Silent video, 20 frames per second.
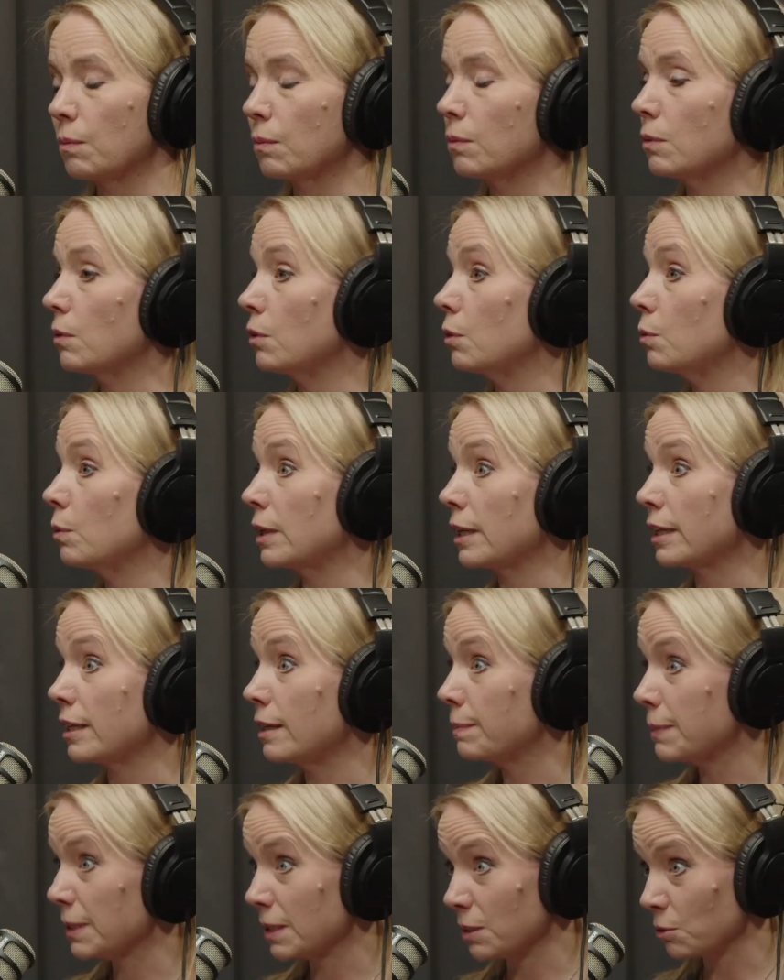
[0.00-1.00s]
Do you want to
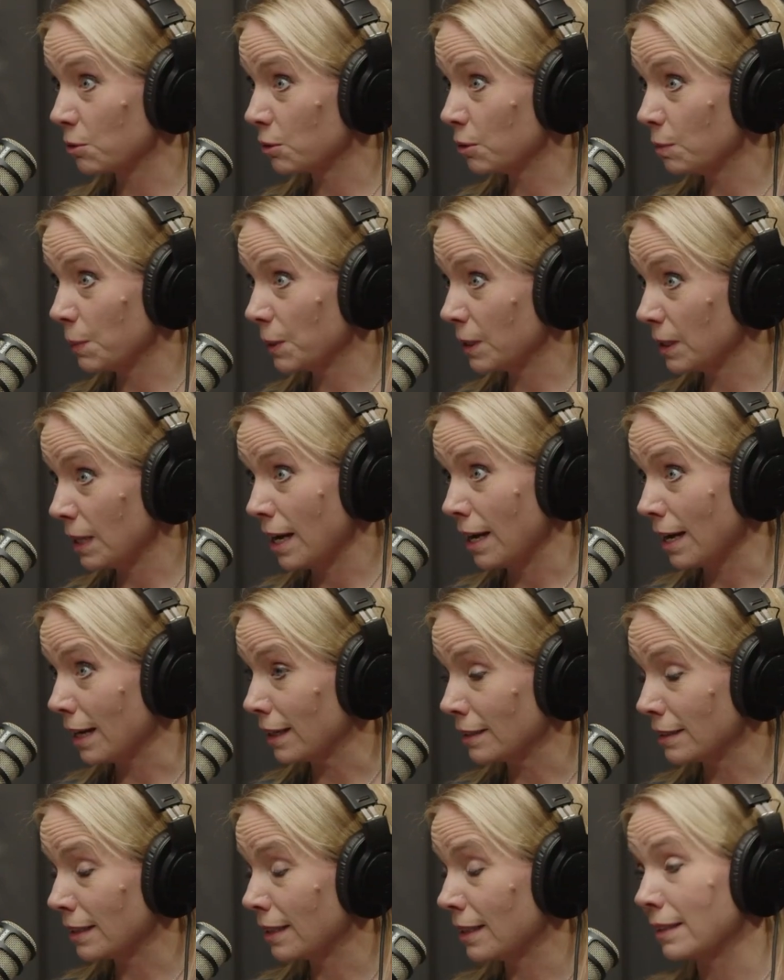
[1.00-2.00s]
keep this group or
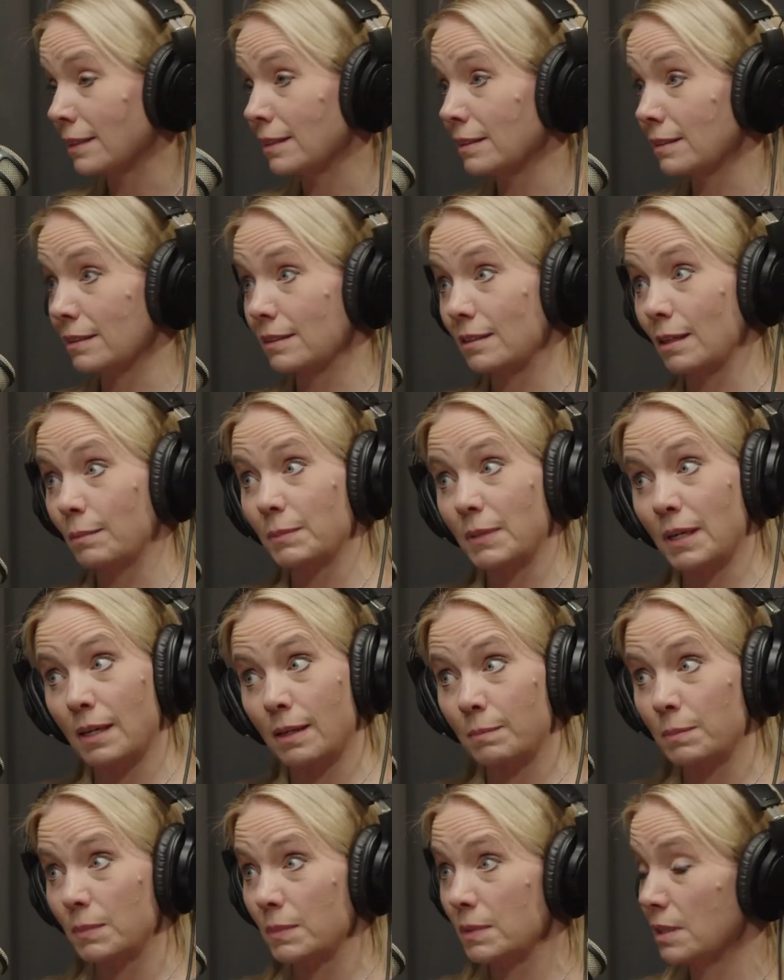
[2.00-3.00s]
not? And
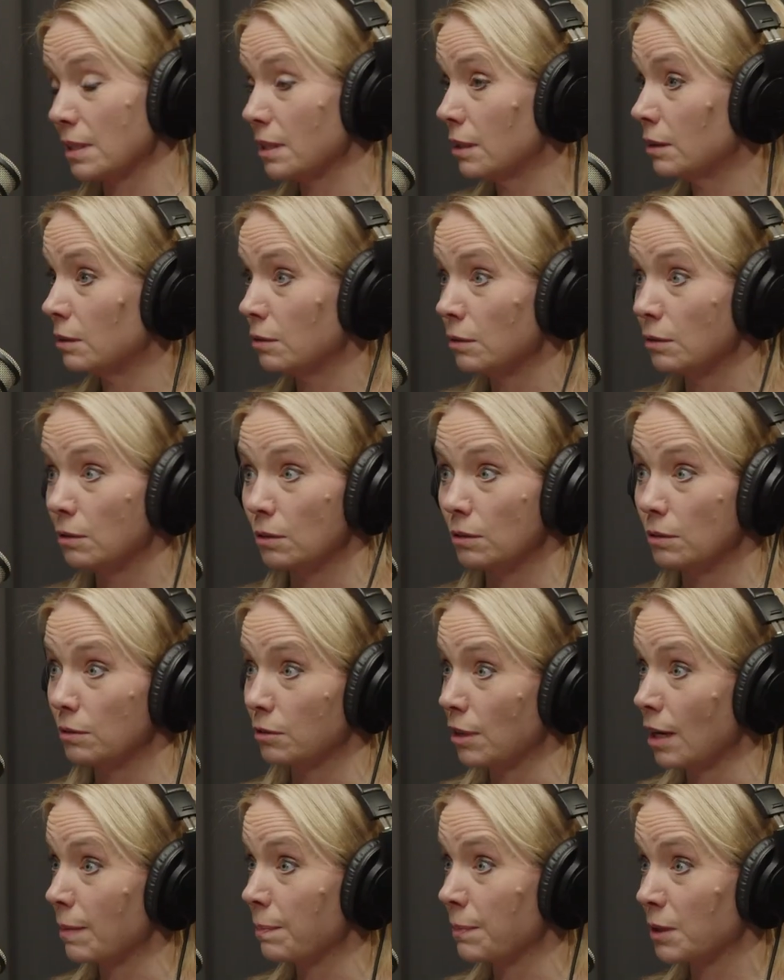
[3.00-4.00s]
sometimes they'll
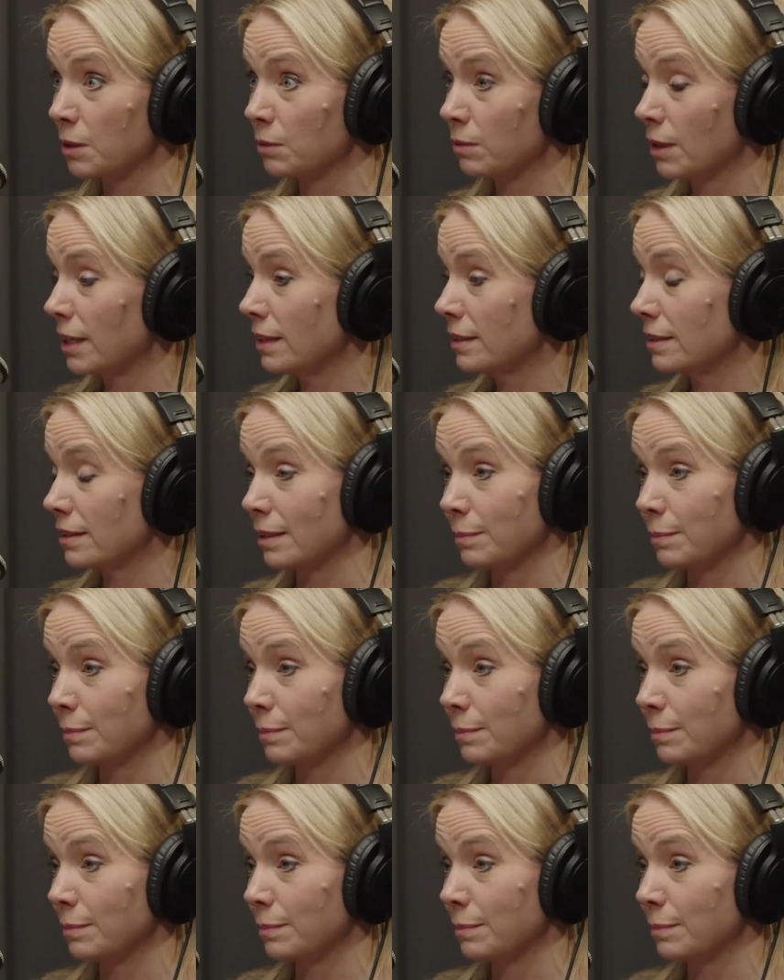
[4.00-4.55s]
drop their rate,